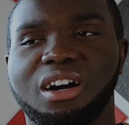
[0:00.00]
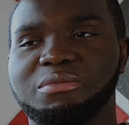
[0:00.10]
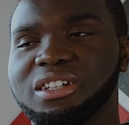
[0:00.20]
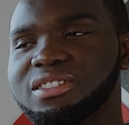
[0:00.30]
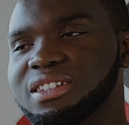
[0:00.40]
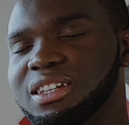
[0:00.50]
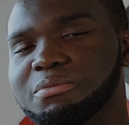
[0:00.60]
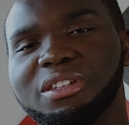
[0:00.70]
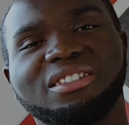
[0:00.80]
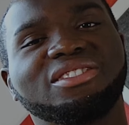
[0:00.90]
That's it.
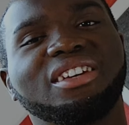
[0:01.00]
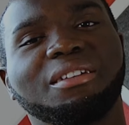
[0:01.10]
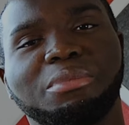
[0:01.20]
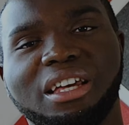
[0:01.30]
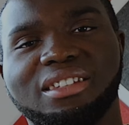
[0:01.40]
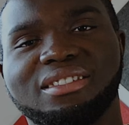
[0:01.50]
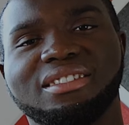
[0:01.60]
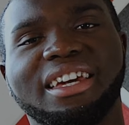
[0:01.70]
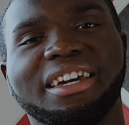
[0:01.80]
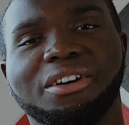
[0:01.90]
Please stay blessed,
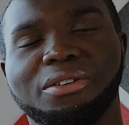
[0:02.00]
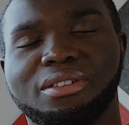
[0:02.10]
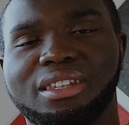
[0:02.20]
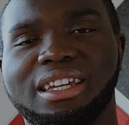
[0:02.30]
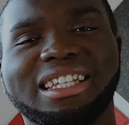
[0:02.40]
stay healthy,